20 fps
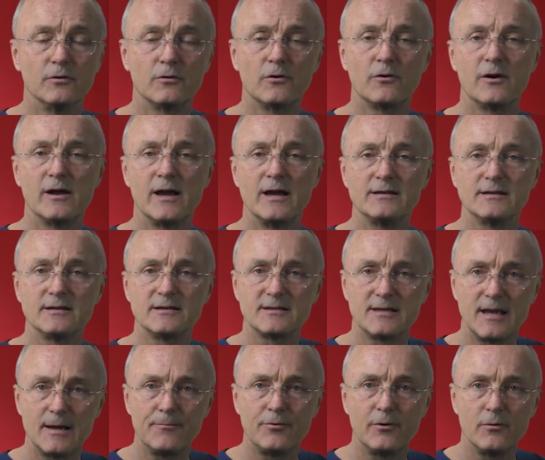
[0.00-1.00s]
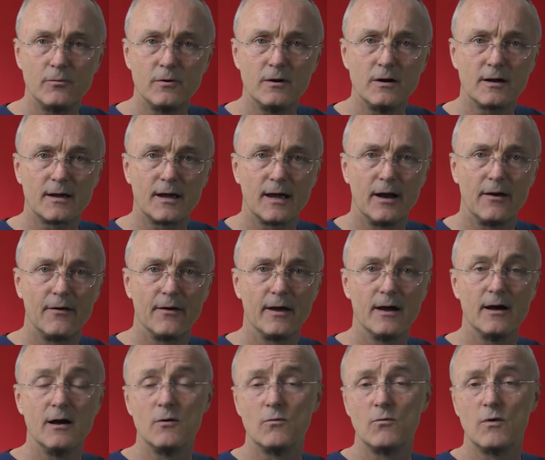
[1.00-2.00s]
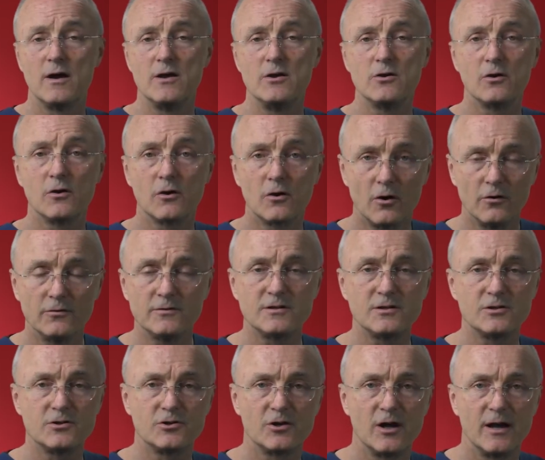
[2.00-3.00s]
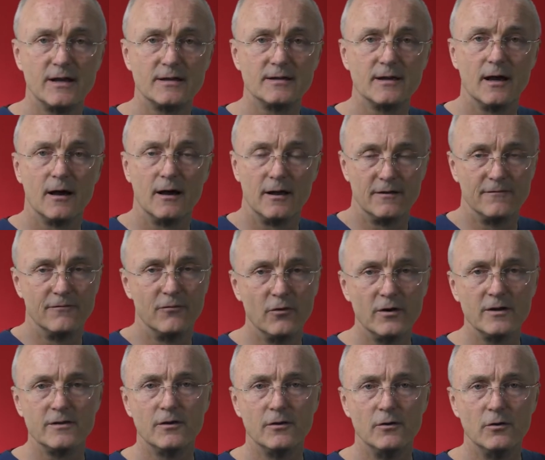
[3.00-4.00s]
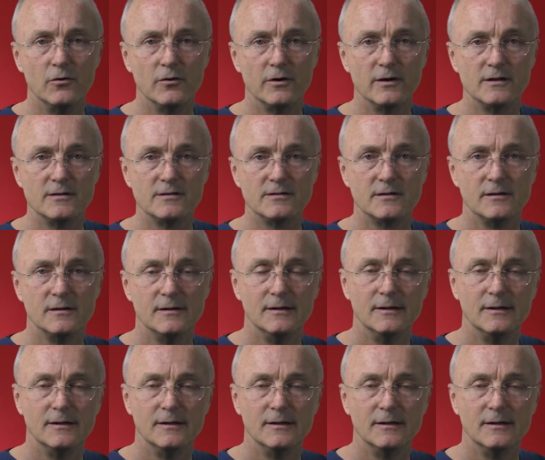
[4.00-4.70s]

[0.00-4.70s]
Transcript: create a separate work area where you can concentrate and avoid the noise.